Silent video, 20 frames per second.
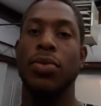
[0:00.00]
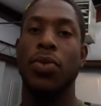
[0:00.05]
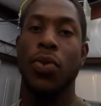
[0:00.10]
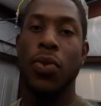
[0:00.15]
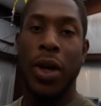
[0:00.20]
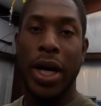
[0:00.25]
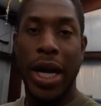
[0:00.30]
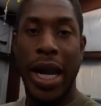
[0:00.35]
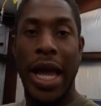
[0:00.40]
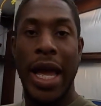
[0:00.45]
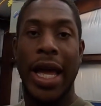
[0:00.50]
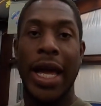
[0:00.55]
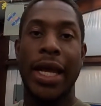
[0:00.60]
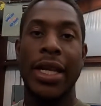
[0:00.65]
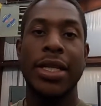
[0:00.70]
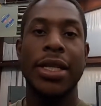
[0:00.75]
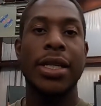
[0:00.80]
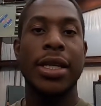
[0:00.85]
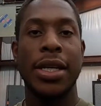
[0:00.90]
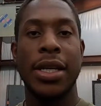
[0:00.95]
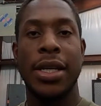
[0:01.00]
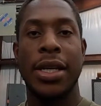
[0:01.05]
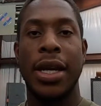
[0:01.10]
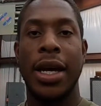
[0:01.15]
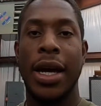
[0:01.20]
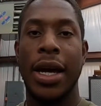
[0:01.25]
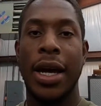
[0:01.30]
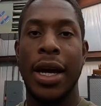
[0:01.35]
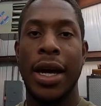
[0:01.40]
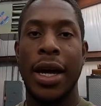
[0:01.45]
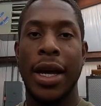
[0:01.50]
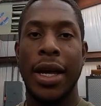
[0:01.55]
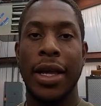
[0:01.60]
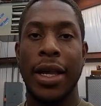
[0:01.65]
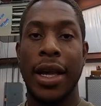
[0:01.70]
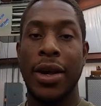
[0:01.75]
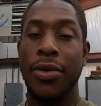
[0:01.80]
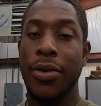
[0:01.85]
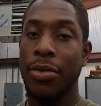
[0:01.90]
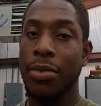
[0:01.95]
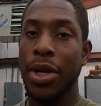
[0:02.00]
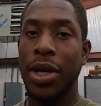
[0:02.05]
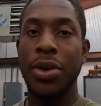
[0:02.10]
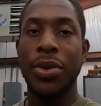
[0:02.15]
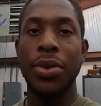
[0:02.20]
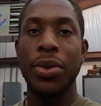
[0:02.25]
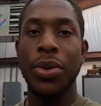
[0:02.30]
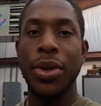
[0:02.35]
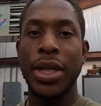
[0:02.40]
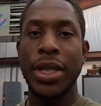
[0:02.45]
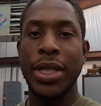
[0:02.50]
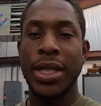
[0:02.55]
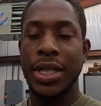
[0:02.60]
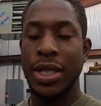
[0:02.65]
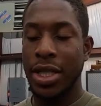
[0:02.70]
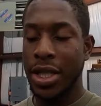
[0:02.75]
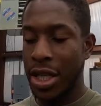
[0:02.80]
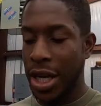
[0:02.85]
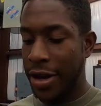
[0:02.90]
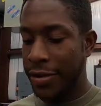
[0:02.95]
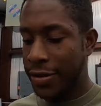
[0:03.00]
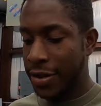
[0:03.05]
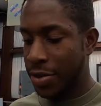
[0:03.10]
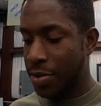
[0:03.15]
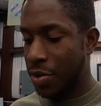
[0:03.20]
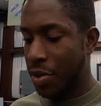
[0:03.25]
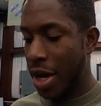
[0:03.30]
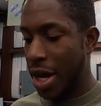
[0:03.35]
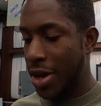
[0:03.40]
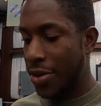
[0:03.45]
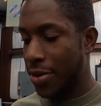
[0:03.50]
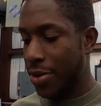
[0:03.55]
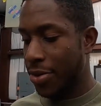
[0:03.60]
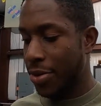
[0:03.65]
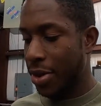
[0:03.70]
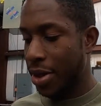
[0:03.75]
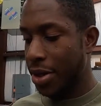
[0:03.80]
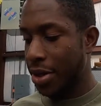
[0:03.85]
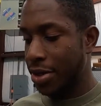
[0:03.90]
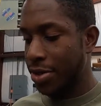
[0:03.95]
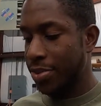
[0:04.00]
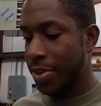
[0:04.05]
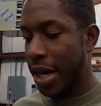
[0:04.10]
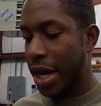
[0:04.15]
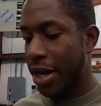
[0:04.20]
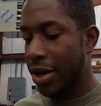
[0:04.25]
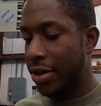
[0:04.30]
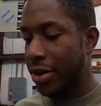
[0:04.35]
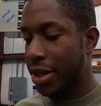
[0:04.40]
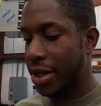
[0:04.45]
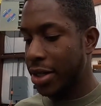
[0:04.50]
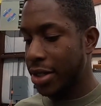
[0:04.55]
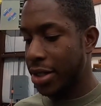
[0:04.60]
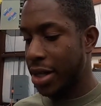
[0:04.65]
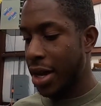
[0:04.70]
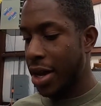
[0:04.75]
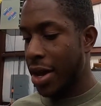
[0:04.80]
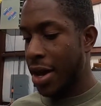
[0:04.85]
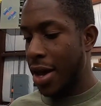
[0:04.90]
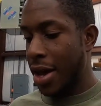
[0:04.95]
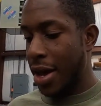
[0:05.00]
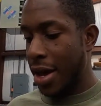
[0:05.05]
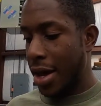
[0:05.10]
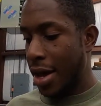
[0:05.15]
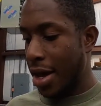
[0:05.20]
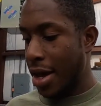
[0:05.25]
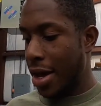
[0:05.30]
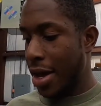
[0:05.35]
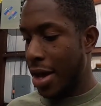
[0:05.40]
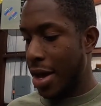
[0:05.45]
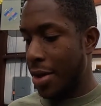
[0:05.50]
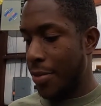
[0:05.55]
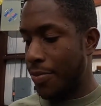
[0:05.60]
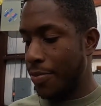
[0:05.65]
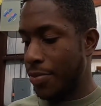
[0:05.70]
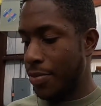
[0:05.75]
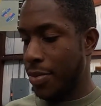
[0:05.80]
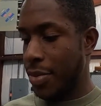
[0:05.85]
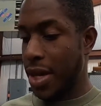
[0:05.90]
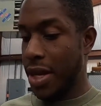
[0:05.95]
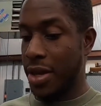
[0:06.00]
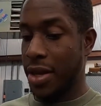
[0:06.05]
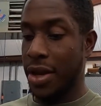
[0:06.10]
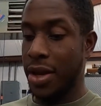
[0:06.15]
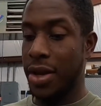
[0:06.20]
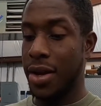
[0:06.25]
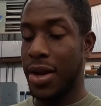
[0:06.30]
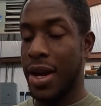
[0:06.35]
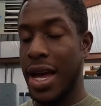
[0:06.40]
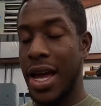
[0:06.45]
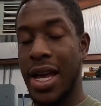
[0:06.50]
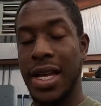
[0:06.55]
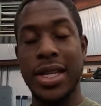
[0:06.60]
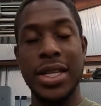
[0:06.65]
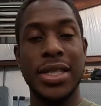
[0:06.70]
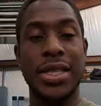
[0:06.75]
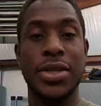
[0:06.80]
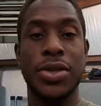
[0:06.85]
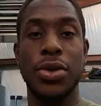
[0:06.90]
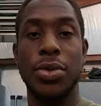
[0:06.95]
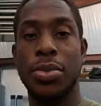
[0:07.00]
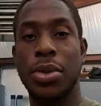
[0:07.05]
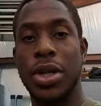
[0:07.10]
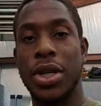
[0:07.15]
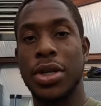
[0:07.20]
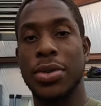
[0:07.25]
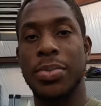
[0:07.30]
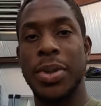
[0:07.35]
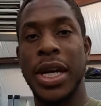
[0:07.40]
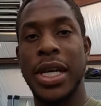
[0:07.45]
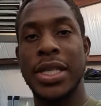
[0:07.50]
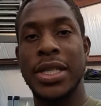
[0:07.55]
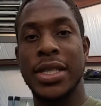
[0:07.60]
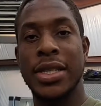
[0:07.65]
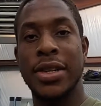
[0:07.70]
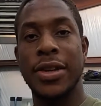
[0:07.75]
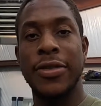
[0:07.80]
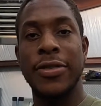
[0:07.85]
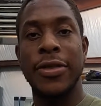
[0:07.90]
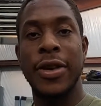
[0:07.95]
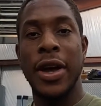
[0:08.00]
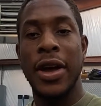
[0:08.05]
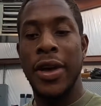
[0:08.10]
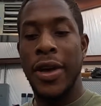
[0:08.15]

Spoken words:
one hand, it would be cool to shave some weight with one of those batteries. On the other hand, it's super expensive.